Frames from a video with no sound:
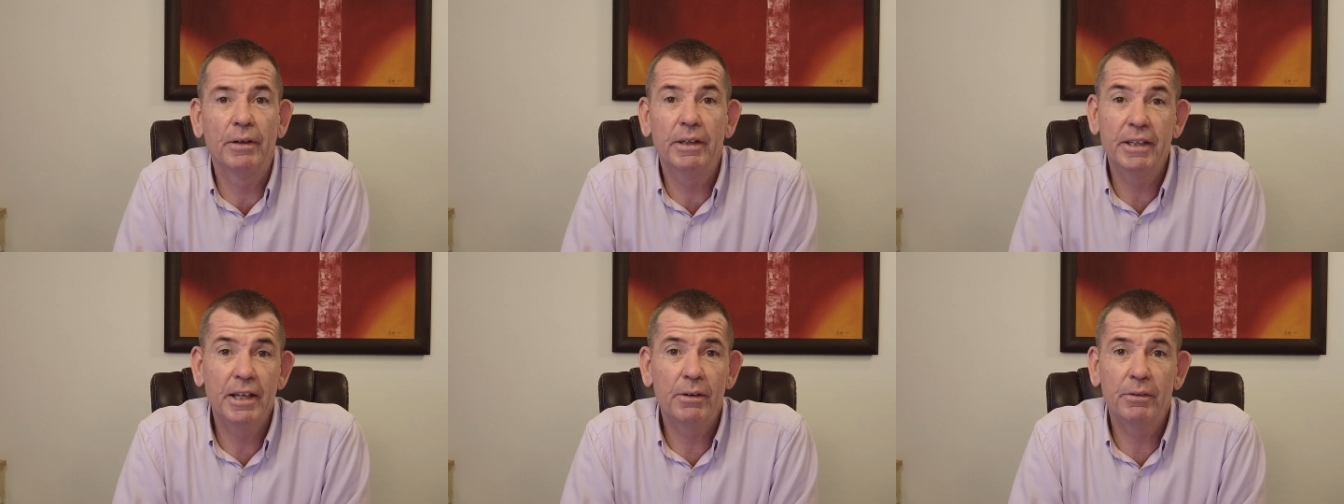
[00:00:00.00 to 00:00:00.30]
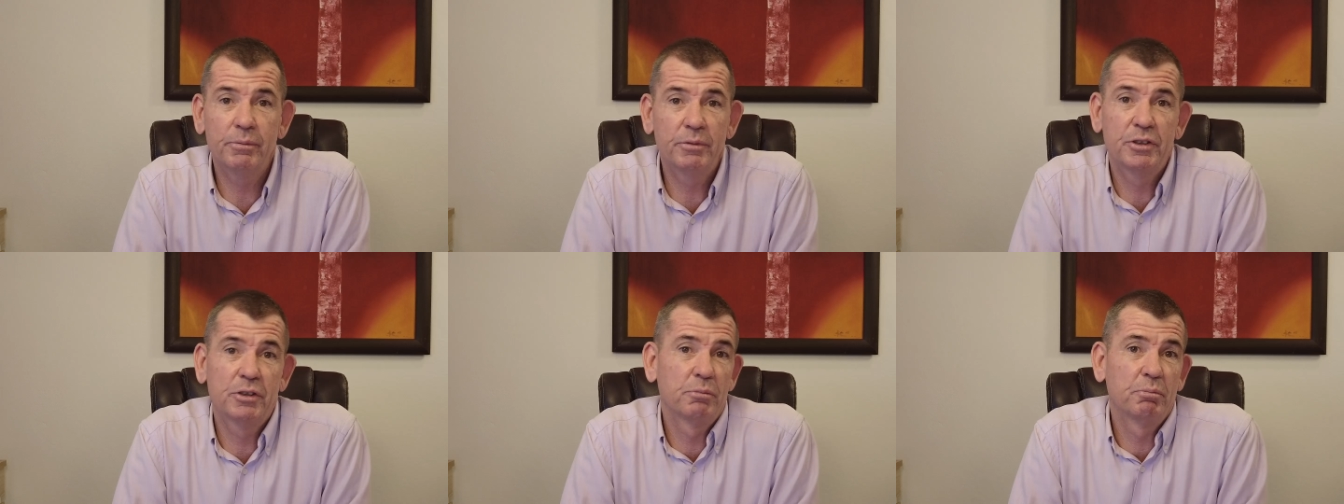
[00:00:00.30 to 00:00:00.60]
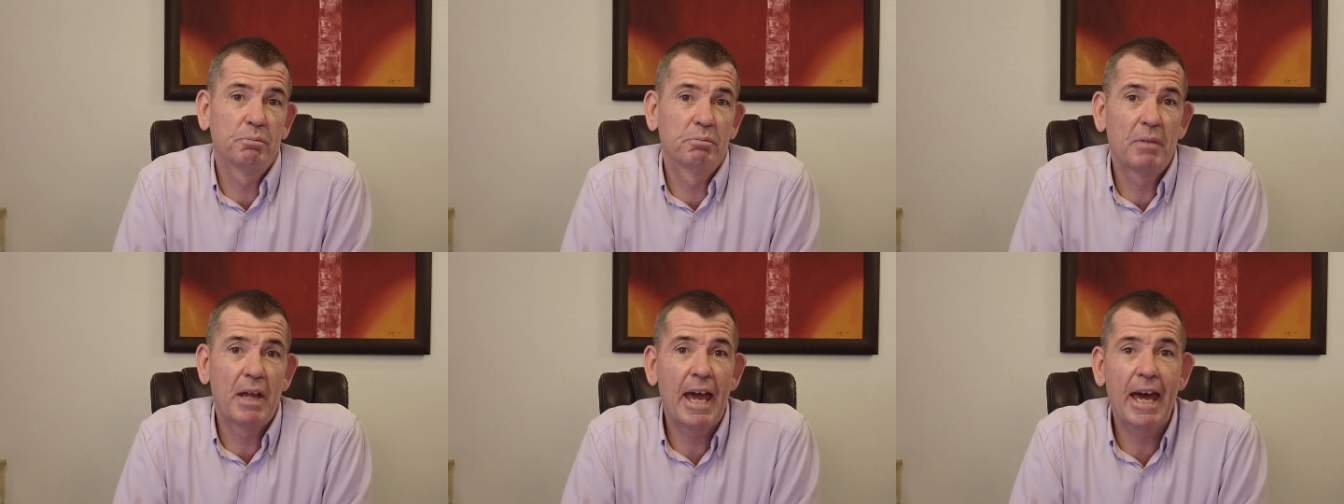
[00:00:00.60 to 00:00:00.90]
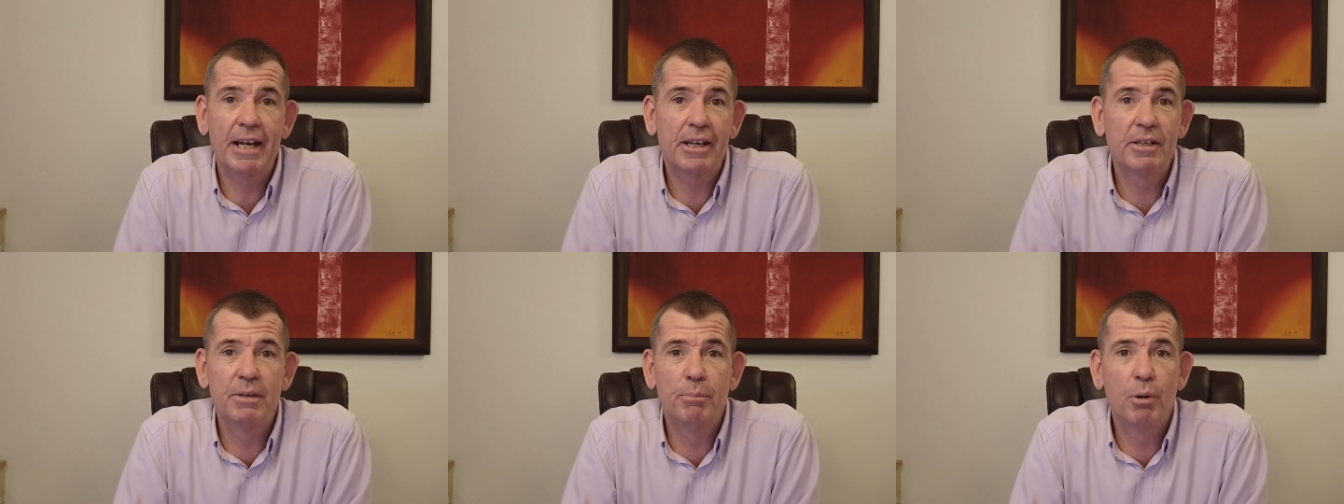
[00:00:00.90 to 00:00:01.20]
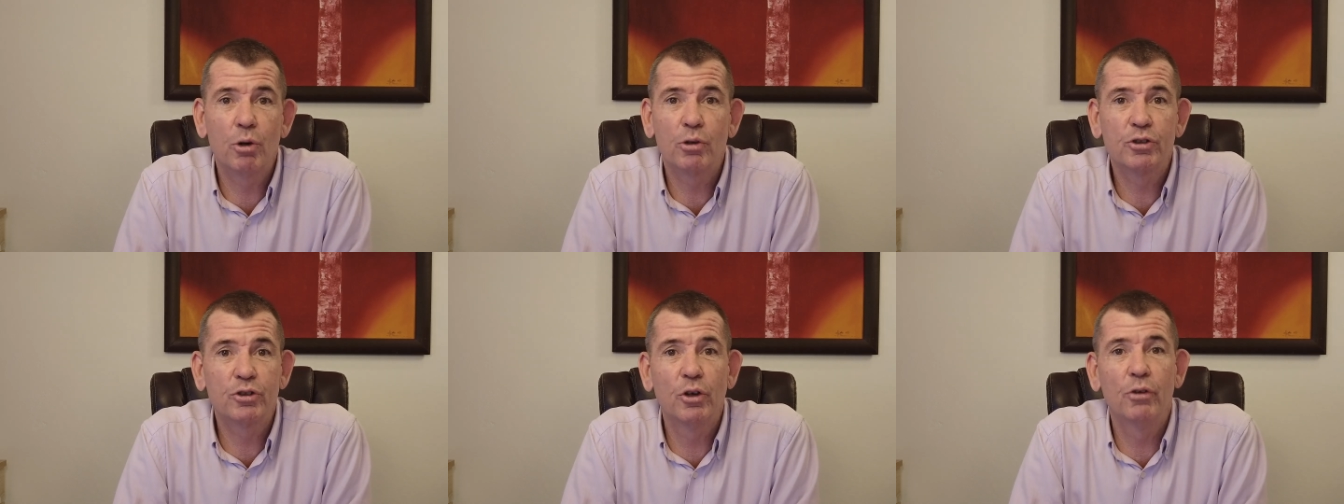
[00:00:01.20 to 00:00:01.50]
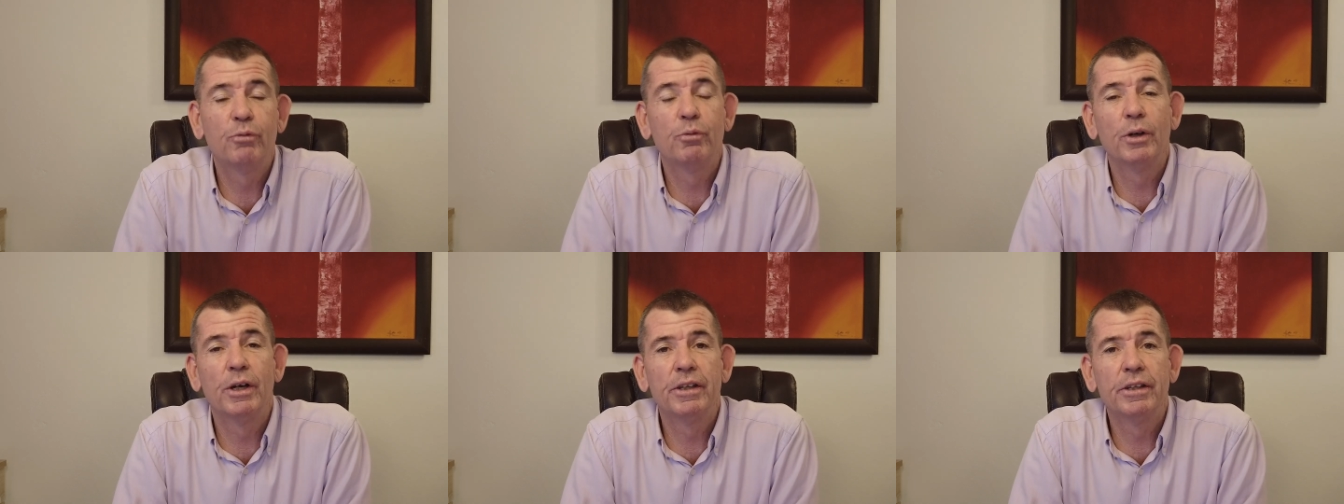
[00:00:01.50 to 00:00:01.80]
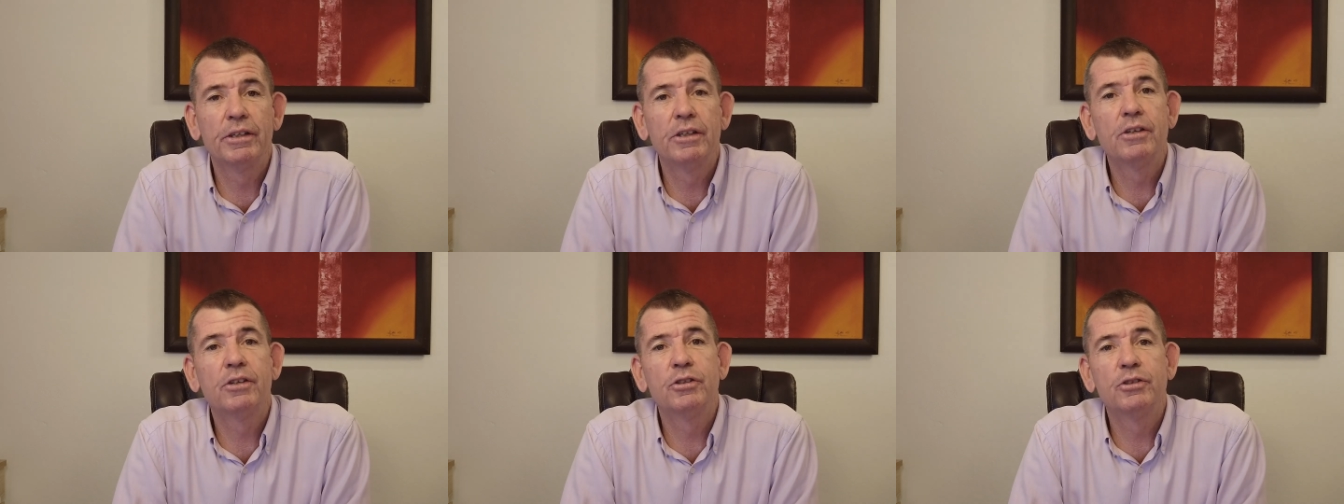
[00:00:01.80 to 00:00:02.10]
And there's out of the box software
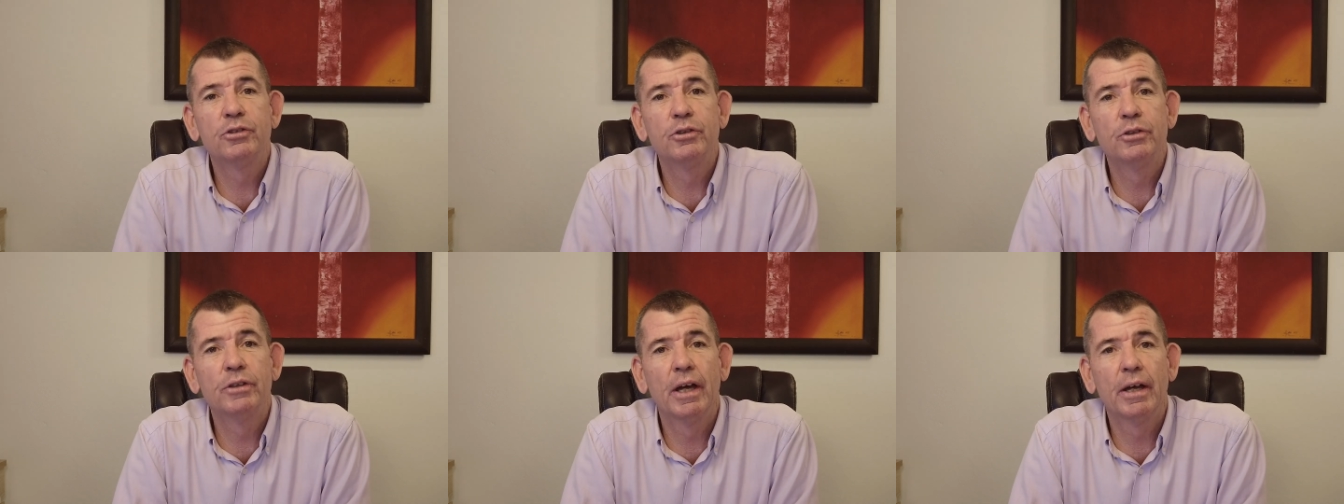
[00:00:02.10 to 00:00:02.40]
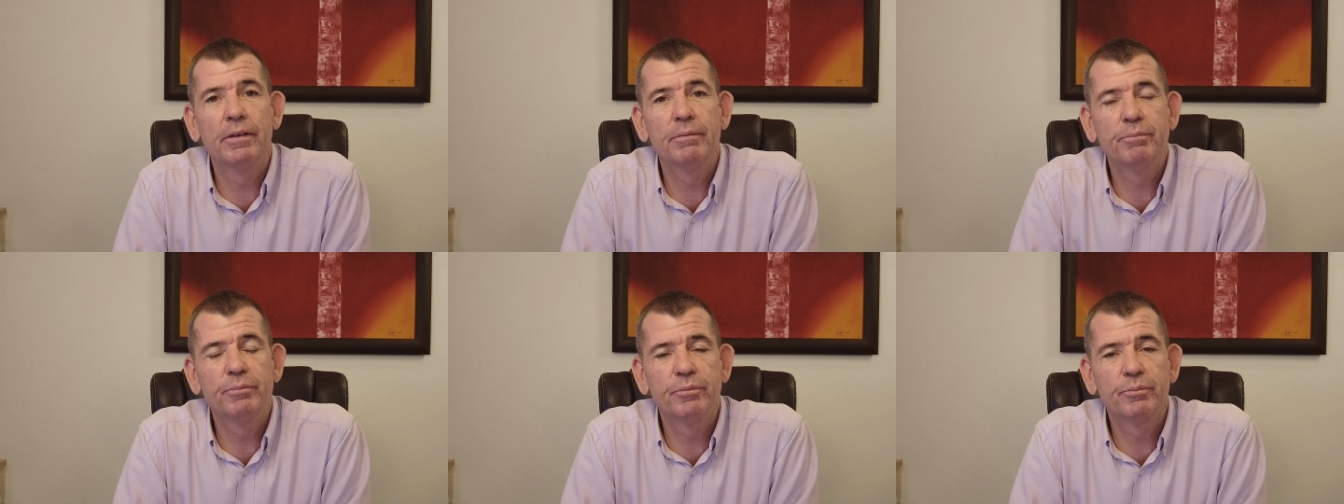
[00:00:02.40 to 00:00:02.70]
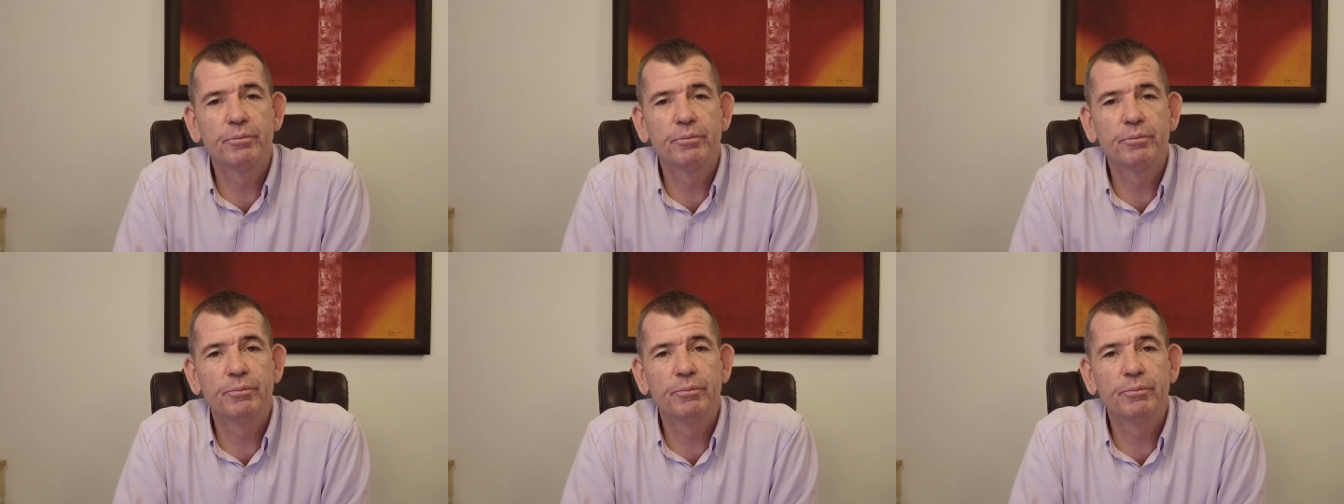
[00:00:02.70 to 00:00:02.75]
that you can do that.